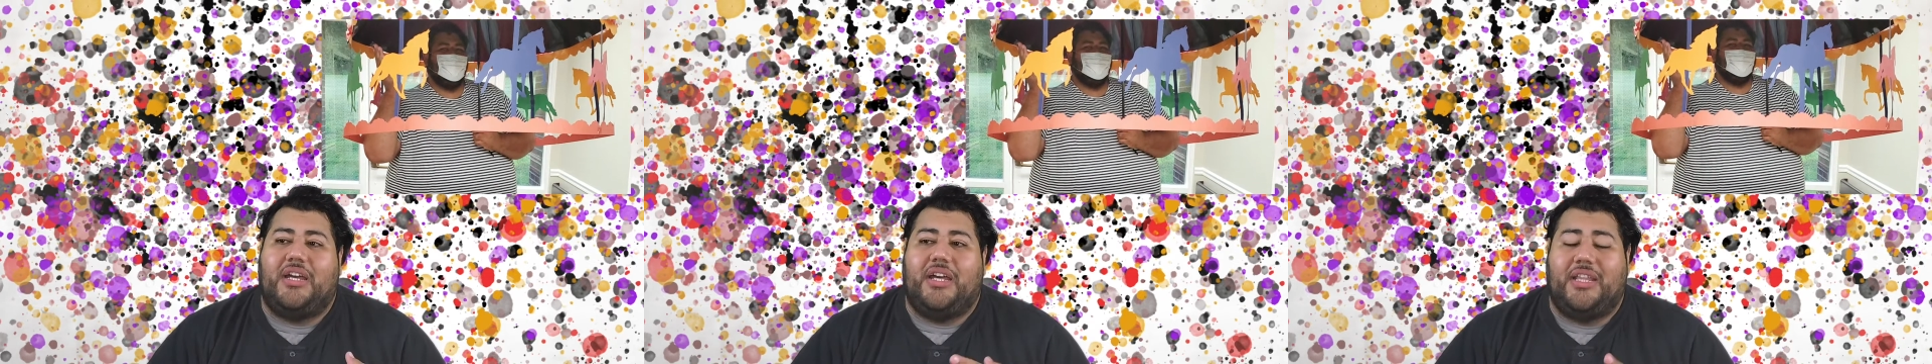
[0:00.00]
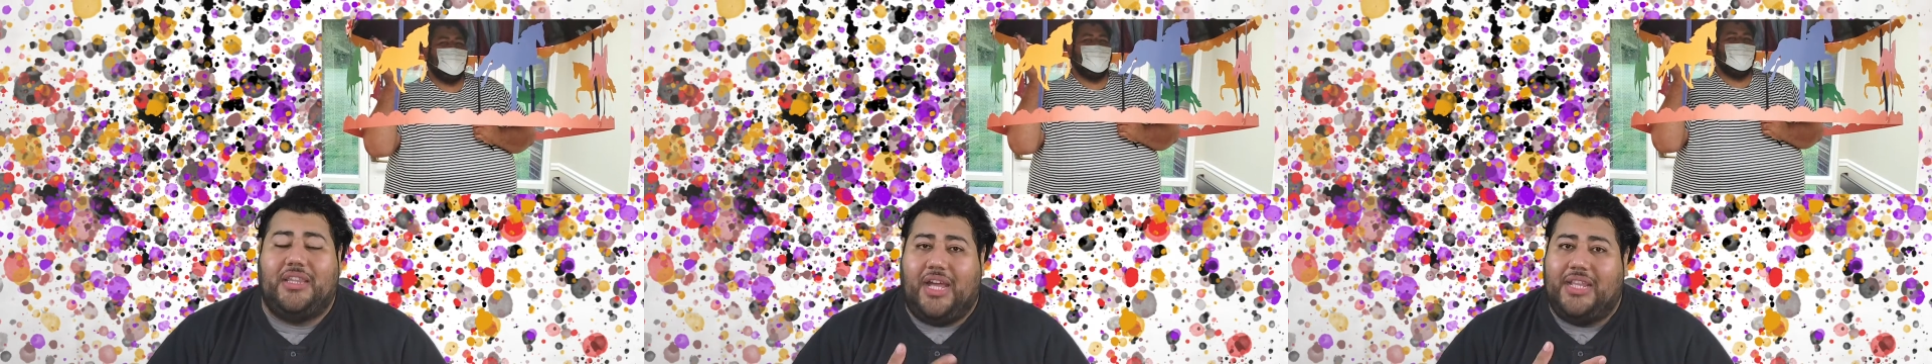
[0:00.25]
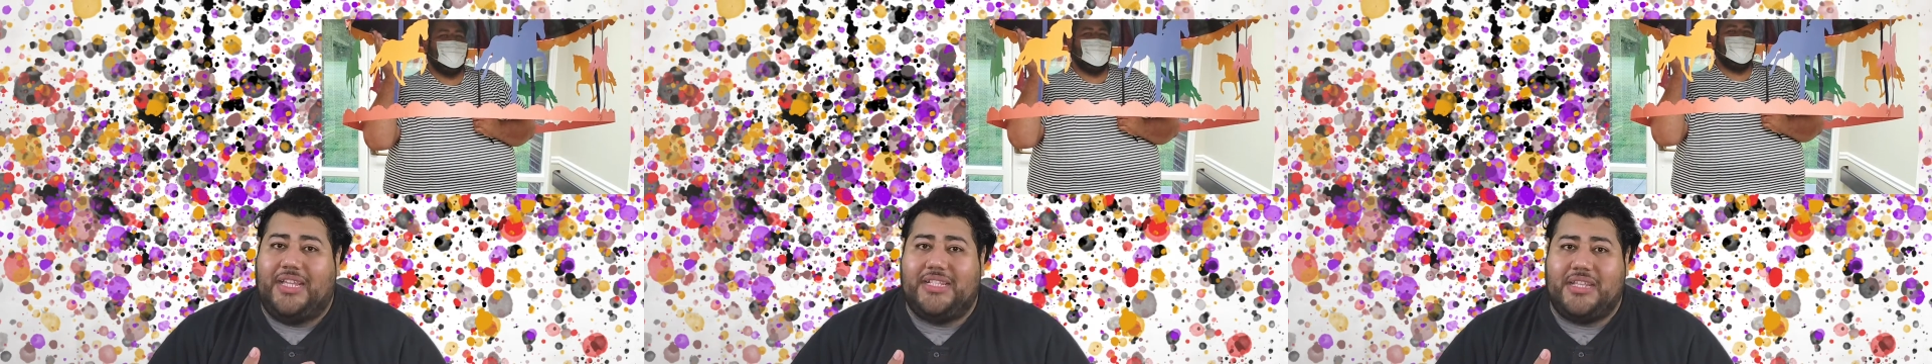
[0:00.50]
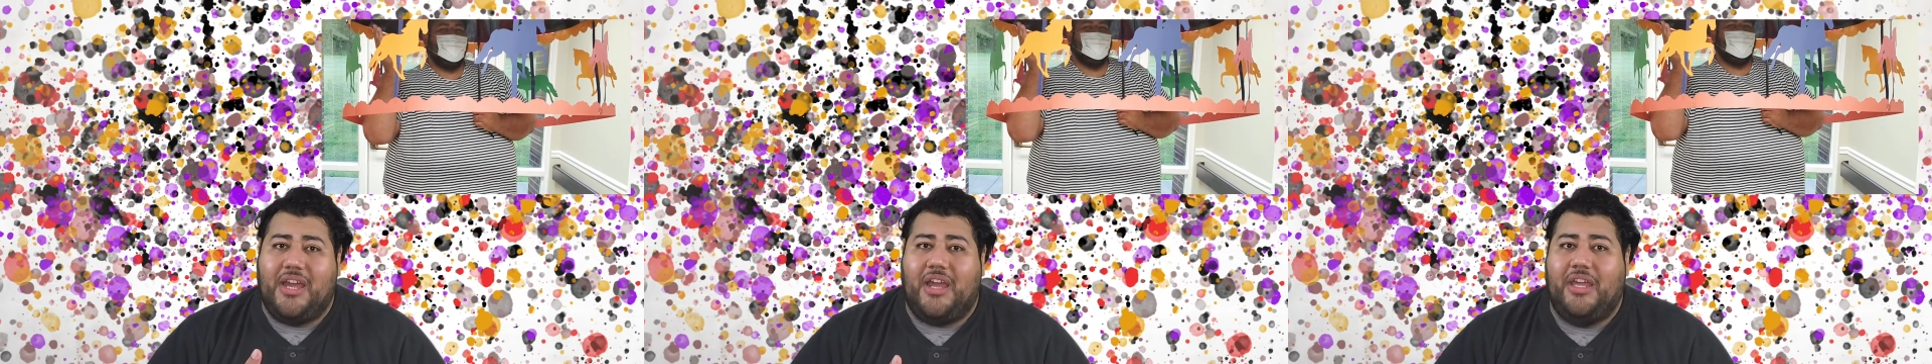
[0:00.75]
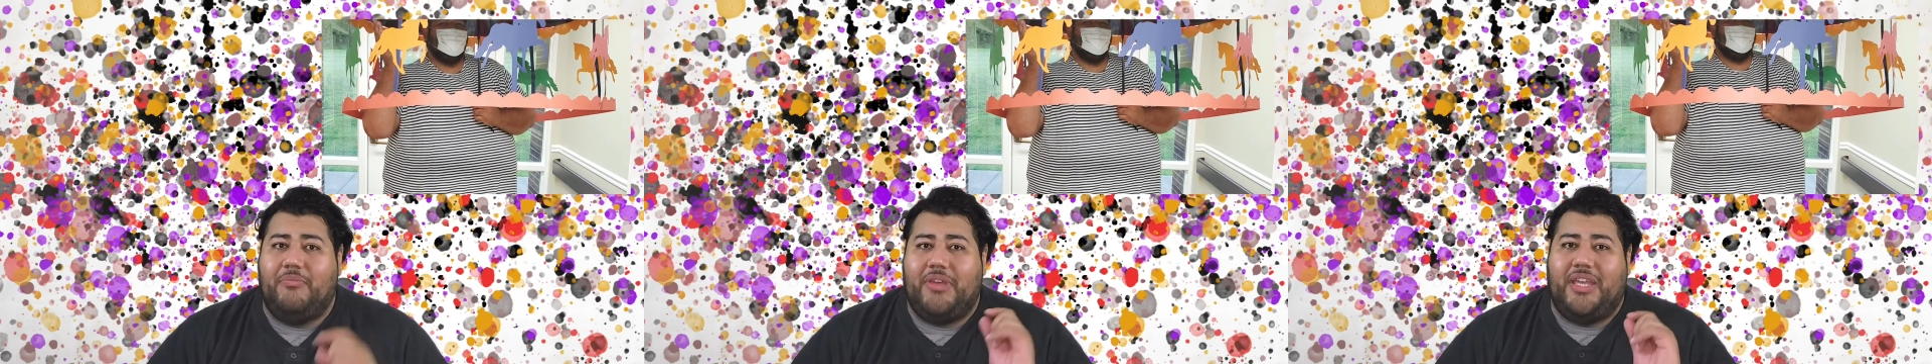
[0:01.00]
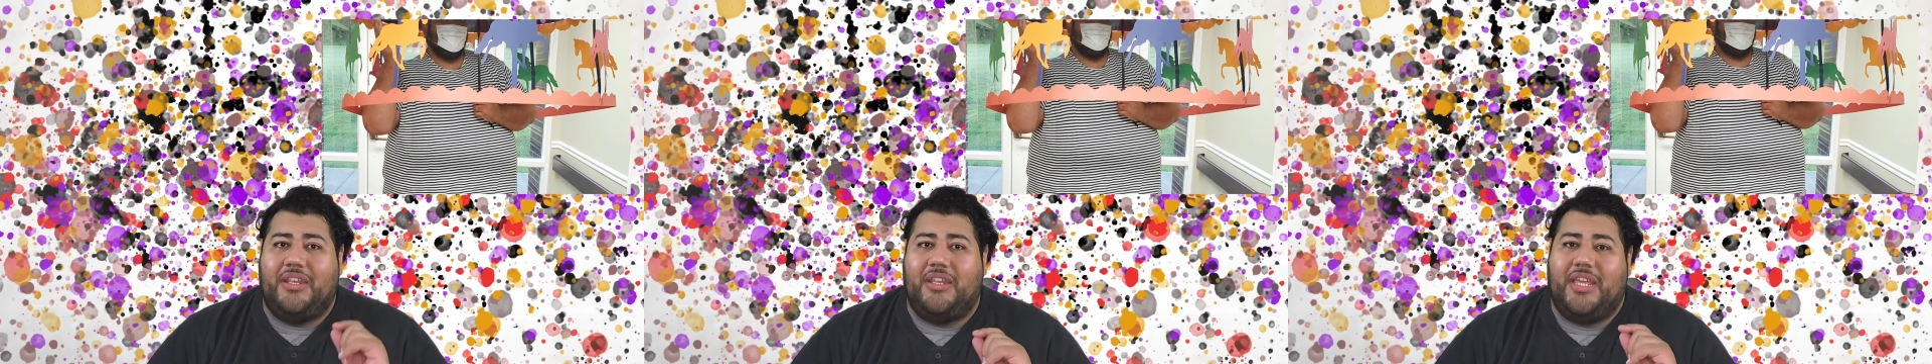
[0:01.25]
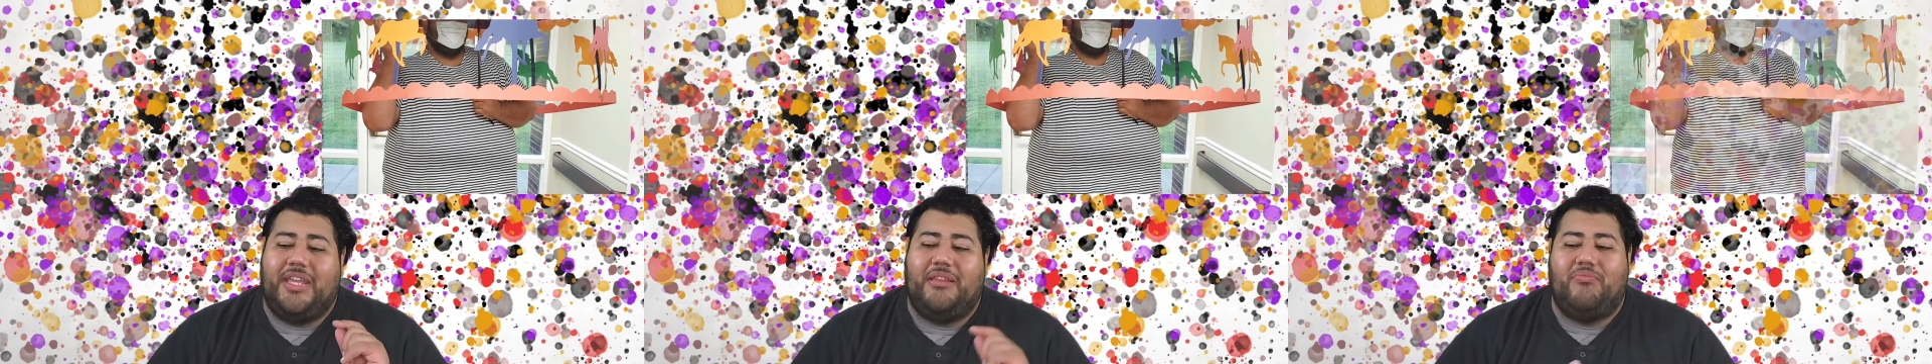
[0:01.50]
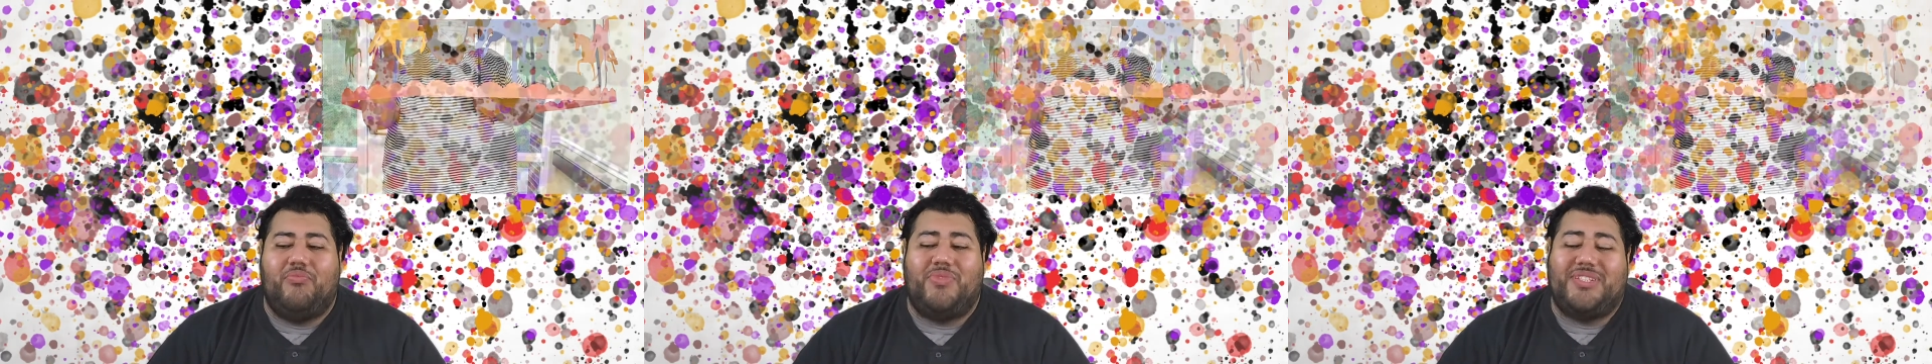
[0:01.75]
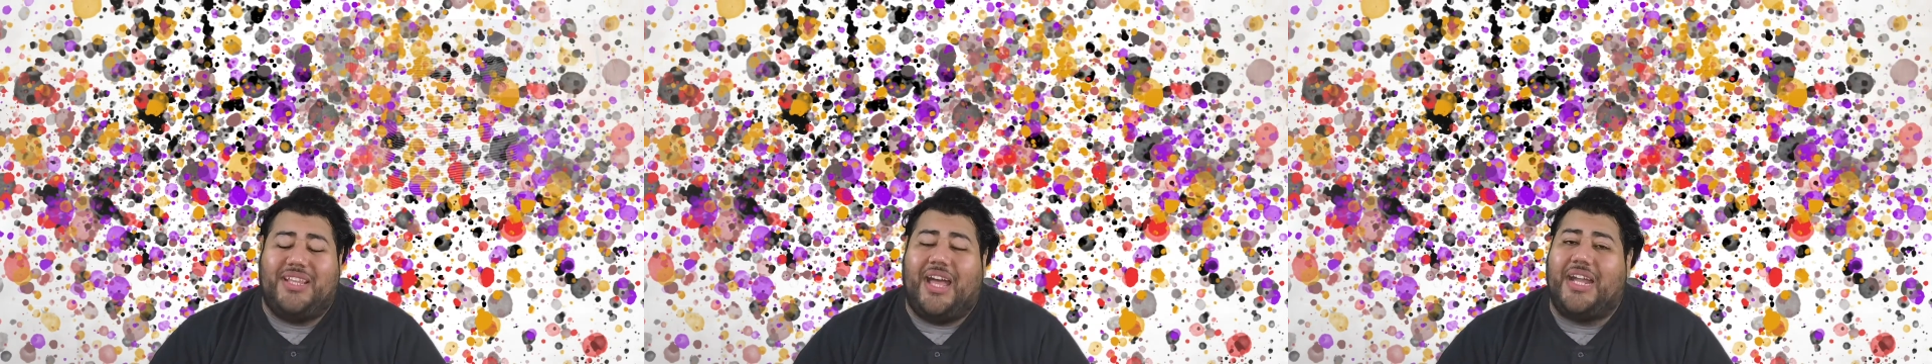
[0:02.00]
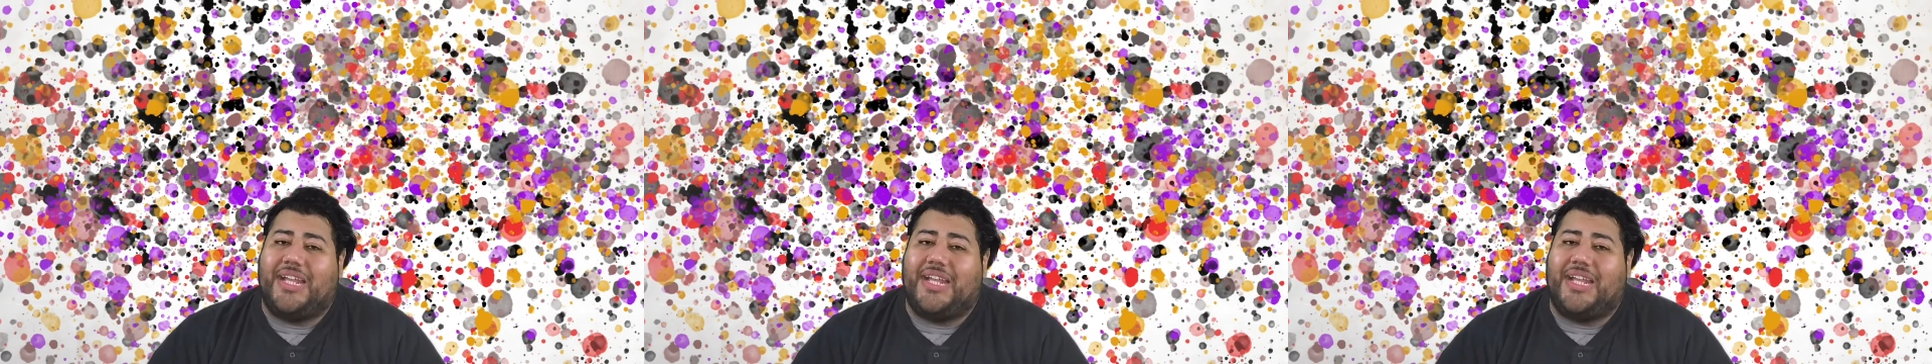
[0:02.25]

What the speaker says: a lot less time, and it was a lot